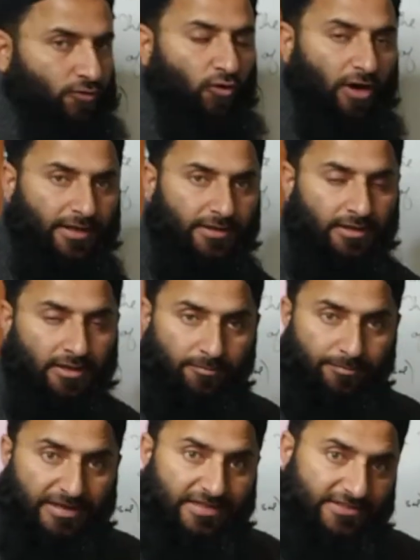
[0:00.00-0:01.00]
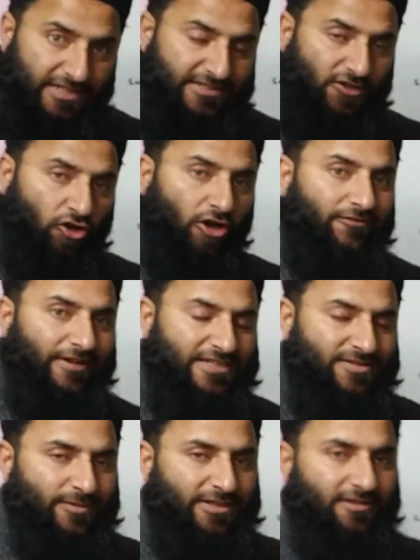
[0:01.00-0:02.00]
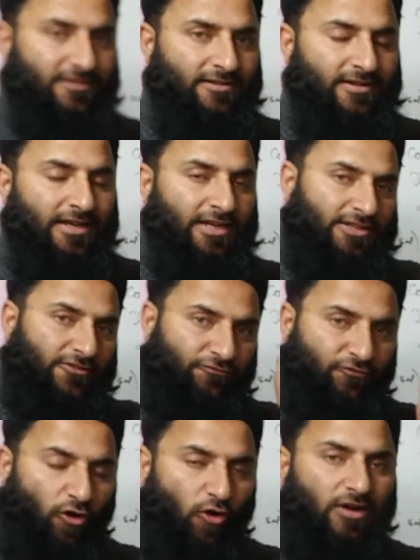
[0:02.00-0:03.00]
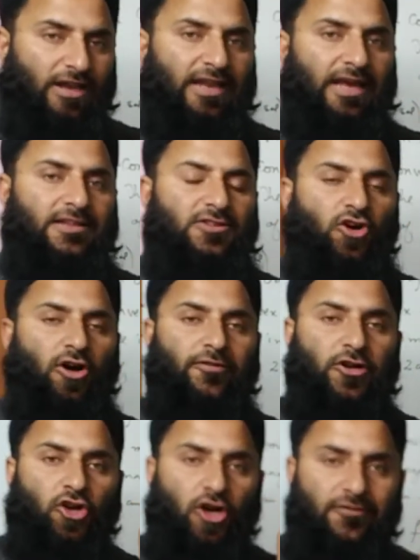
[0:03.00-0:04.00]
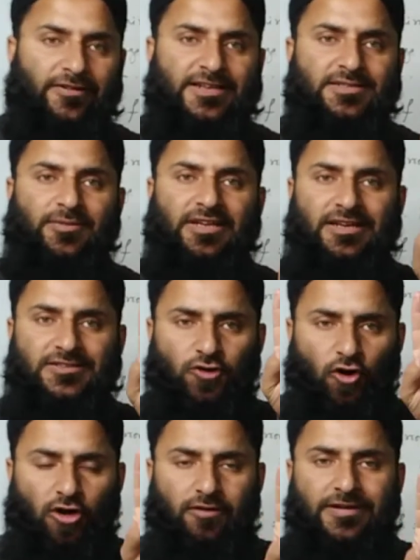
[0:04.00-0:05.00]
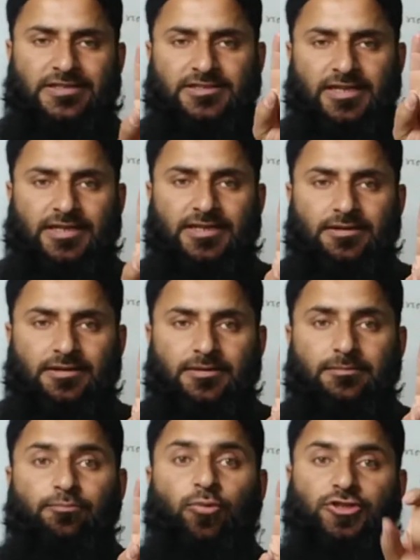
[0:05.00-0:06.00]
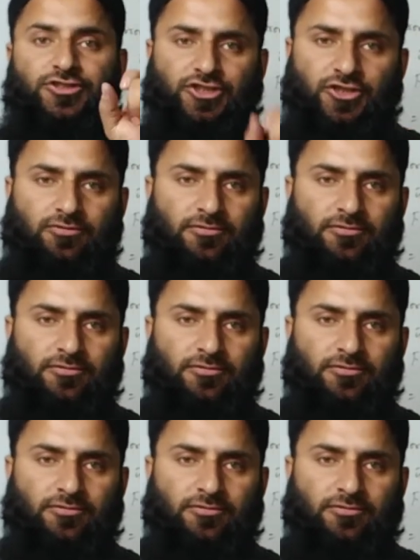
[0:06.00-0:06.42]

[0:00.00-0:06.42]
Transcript: Why? Because it is a convex mirror. The focal length of a convex mirror is always taken positive.